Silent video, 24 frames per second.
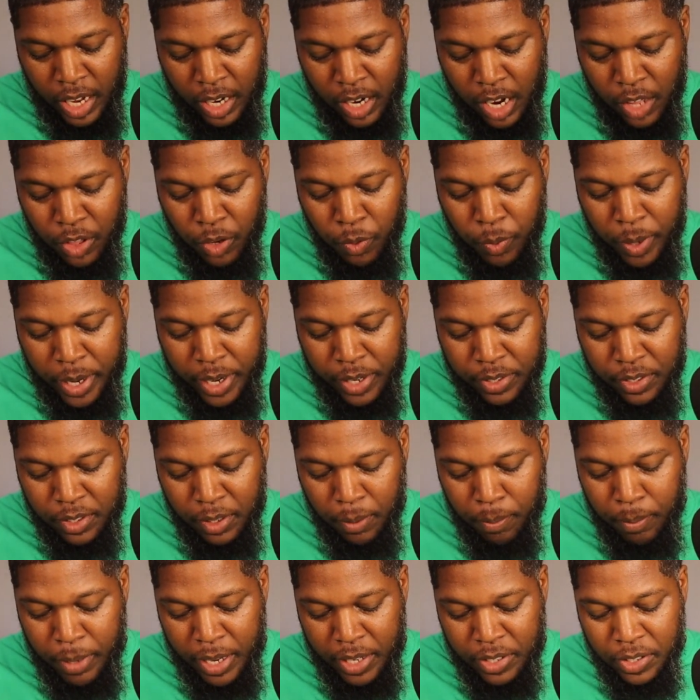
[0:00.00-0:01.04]
another reader
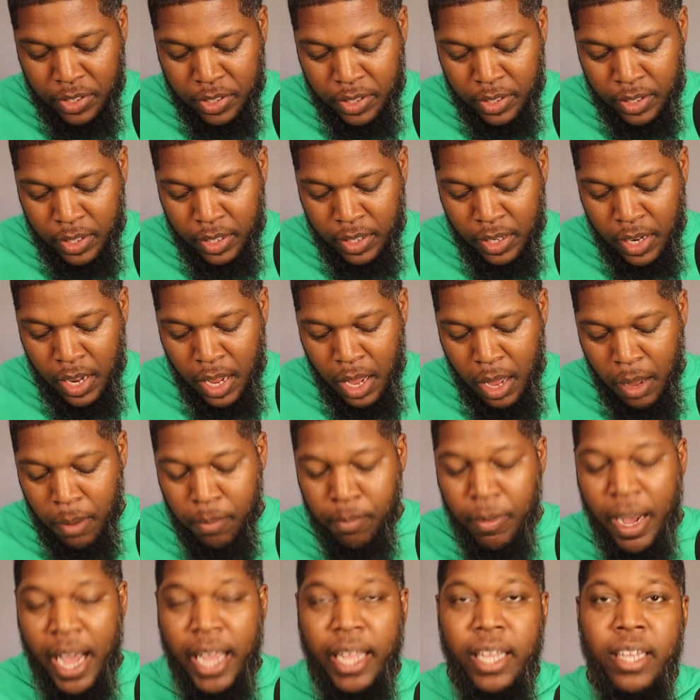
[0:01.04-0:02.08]
submission,
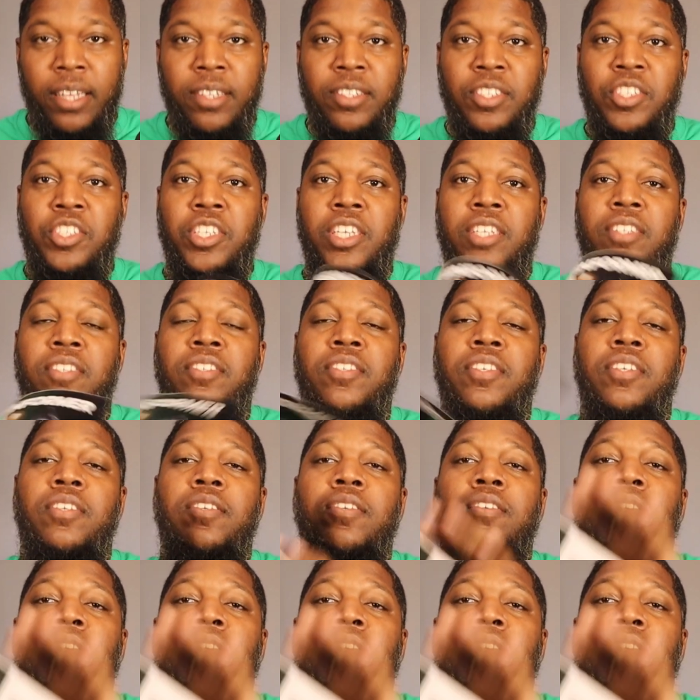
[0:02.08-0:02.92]
Micah Jensen.